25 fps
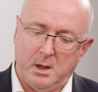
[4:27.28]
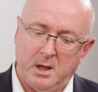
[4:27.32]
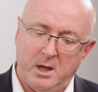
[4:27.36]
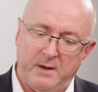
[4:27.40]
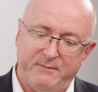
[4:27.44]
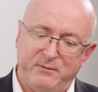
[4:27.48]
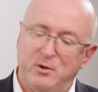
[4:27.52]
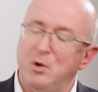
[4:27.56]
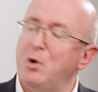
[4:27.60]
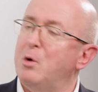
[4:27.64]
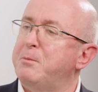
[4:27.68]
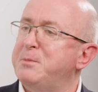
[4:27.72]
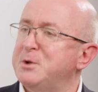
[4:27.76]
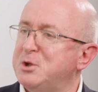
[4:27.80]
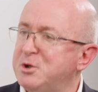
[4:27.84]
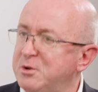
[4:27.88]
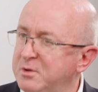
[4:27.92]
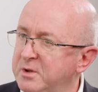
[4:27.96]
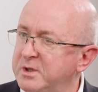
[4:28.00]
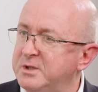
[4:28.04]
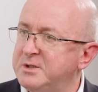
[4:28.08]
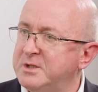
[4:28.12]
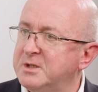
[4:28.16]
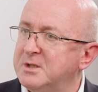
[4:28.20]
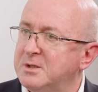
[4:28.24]
have the
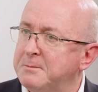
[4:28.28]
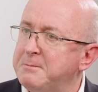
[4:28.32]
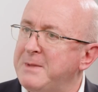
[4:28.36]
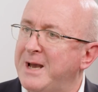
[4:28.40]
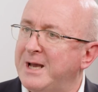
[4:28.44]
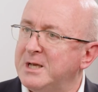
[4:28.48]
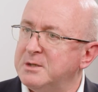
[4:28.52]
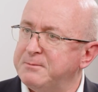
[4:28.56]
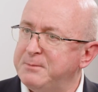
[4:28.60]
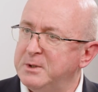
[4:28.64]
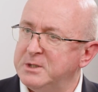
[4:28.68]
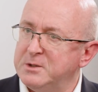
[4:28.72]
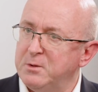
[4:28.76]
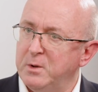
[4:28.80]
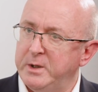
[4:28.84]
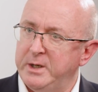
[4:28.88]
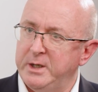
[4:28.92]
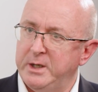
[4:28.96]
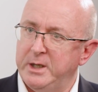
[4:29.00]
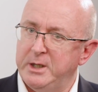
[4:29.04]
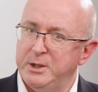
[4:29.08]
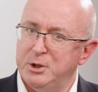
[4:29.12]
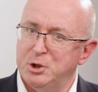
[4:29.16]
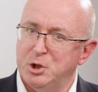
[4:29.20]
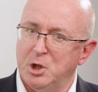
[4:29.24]
opportunity to match between
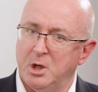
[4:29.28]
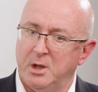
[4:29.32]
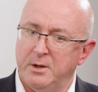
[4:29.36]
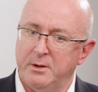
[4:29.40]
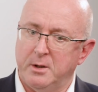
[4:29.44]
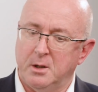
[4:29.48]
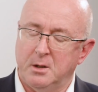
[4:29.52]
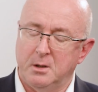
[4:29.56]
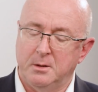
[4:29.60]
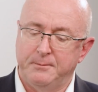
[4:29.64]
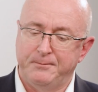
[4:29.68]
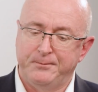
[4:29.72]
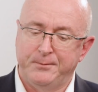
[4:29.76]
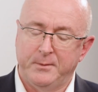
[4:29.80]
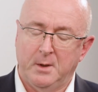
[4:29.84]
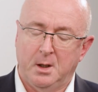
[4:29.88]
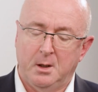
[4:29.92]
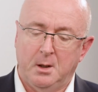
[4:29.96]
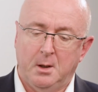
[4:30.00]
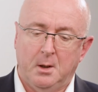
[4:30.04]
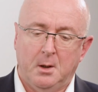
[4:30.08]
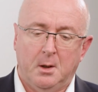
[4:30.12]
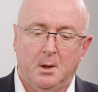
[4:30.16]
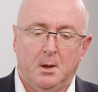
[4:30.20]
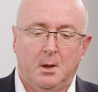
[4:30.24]
each other.
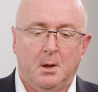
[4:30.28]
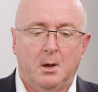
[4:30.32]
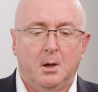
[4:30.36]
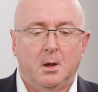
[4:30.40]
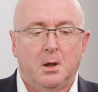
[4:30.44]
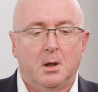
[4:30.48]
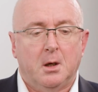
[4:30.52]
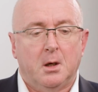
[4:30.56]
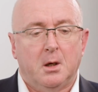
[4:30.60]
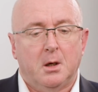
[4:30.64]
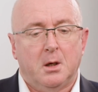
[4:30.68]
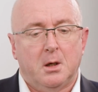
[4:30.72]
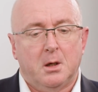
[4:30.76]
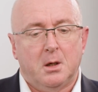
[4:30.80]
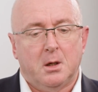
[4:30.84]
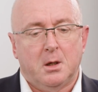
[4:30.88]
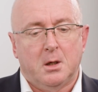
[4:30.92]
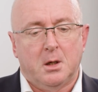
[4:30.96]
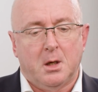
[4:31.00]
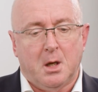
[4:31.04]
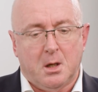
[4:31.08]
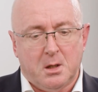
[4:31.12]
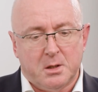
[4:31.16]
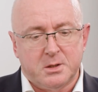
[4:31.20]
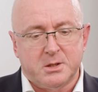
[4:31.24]

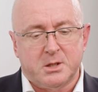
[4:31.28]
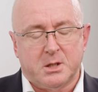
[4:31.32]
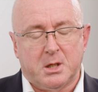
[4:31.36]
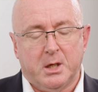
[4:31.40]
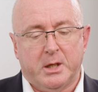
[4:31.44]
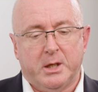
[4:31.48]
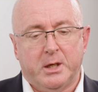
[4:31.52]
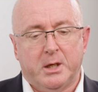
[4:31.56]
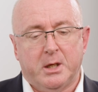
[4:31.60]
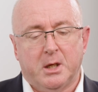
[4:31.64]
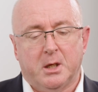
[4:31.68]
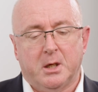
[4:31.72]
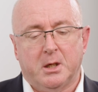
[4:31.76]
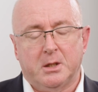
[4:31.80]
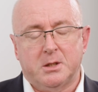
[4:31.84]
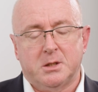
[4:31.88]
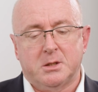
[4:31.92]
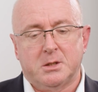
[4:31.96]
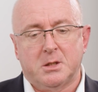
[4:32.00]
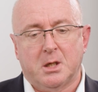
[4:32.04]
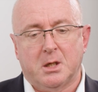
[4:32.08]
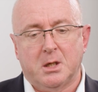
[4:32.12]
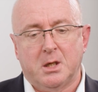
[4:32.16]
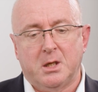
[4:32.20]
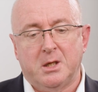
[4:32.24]
Lastly, I'd
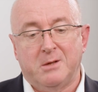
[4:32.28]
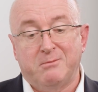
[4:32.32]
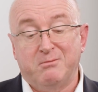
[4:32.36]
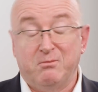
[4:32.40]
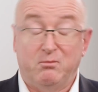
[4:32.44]
say